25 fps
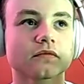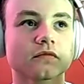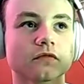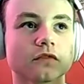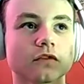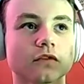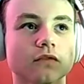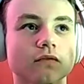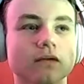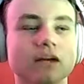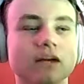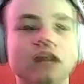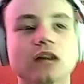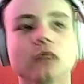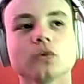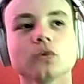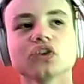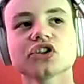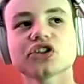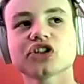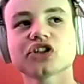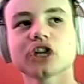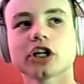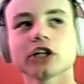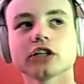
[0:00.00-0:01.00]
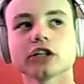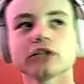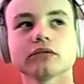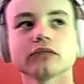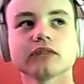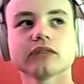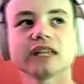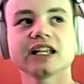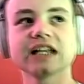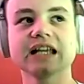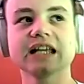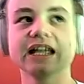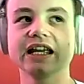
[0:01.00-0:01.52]
That was done.
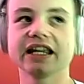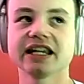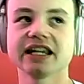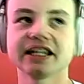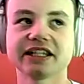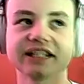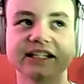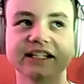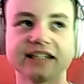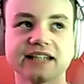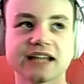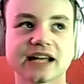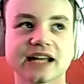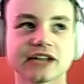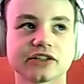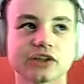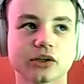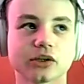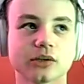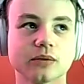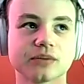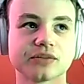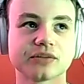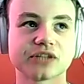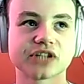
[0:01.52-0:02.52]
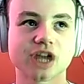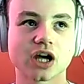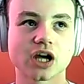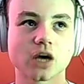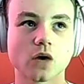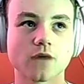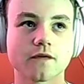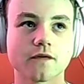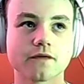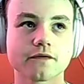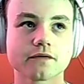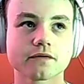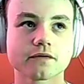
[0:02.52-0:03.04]
He did that to himself.